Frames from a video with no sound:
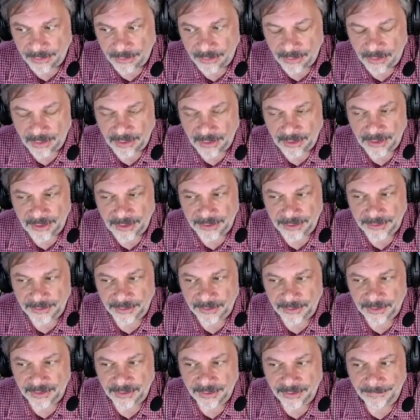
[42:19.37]
uh,
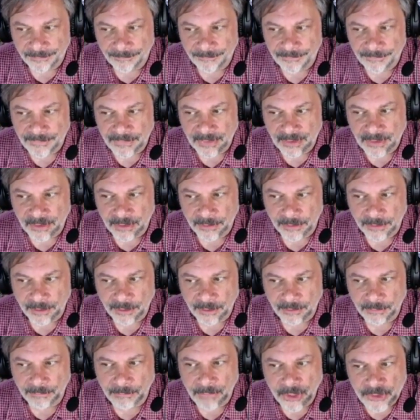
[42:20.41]

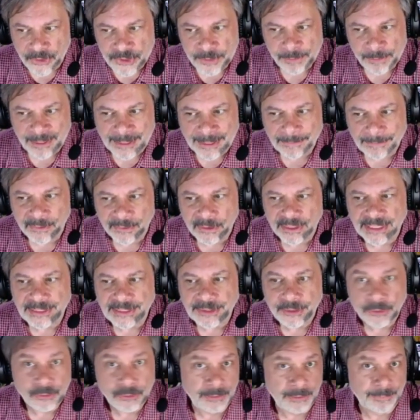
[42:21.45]
most people in
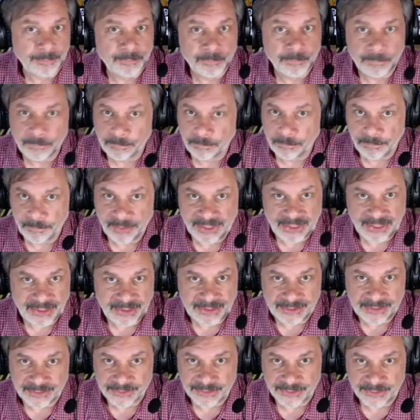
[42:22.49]
Europe, be
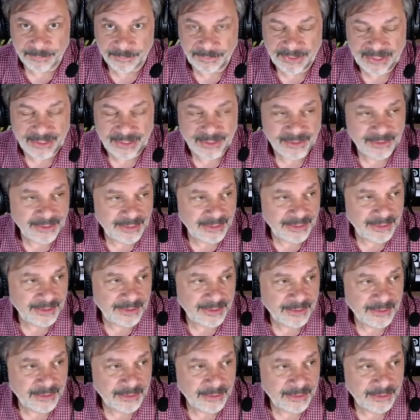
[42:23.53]
it in
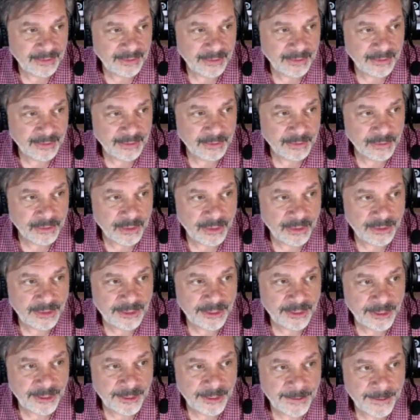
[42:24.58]

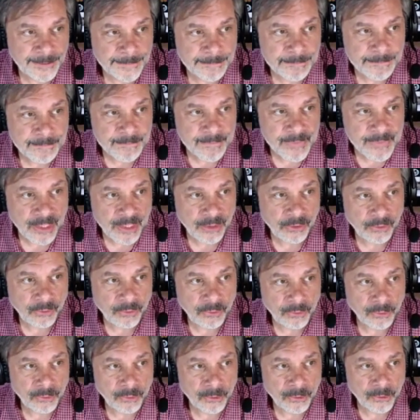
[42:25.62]
London
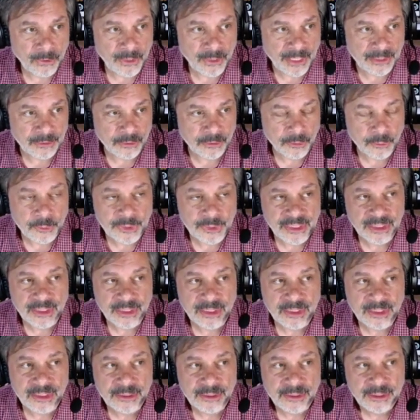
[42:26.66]
or at
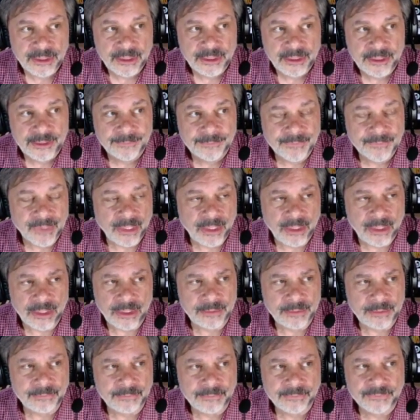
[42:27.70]
Lucca
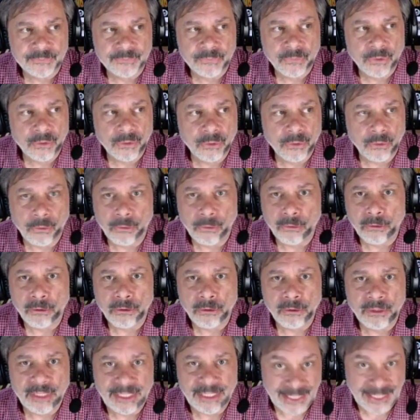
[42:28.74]
um,
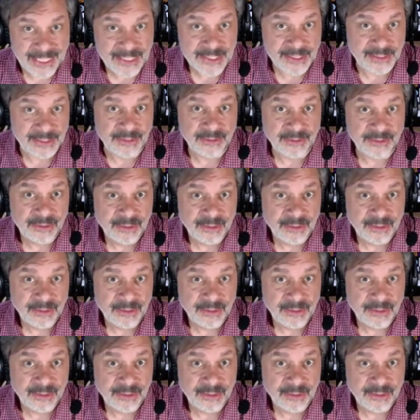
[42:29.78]
or in Essen,